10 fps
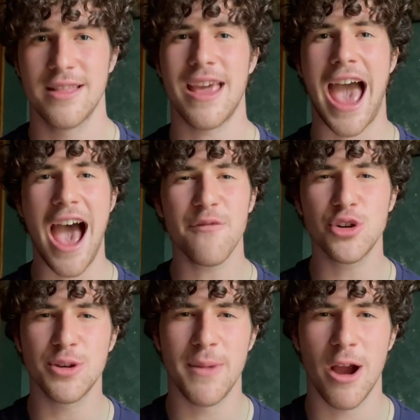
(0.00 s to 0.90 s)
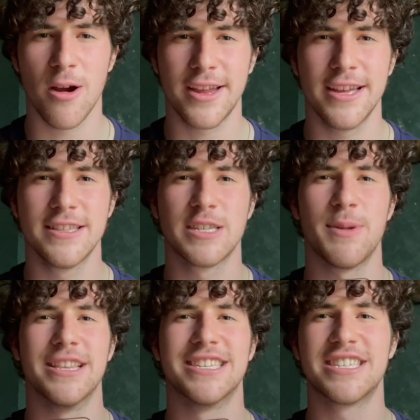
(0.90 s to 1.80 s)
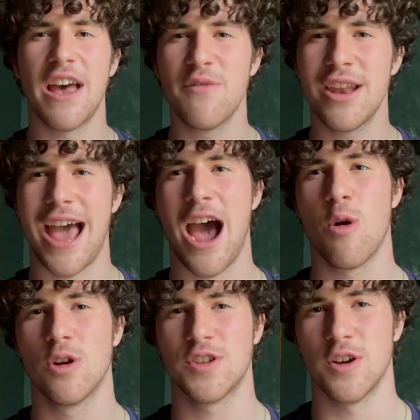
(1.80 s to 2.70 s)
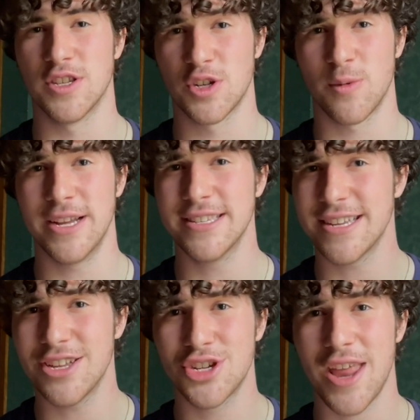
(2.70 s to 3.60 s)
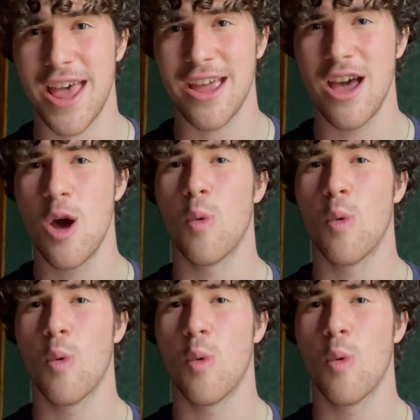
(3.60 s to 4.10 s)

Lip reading: The average American spends 7 hours on screens each day,